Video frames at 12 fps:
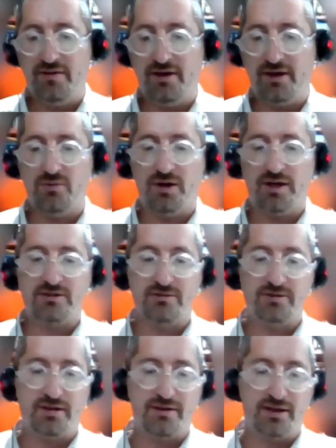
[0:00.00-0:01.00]
and then he wants
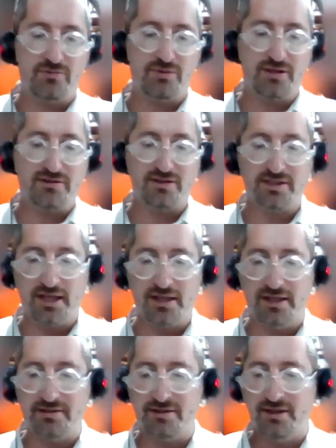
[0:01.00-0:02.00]
to
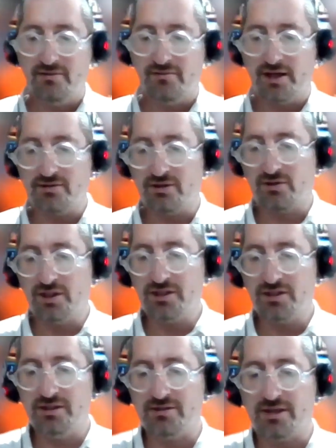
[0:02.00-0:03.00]
sell it, right? So the
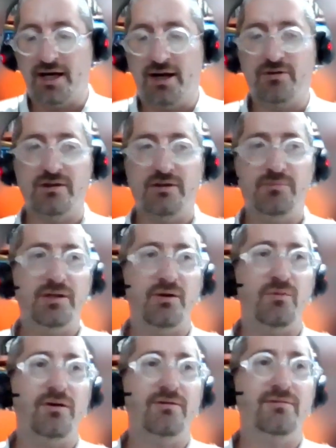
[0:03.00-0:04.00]
question is, how could he?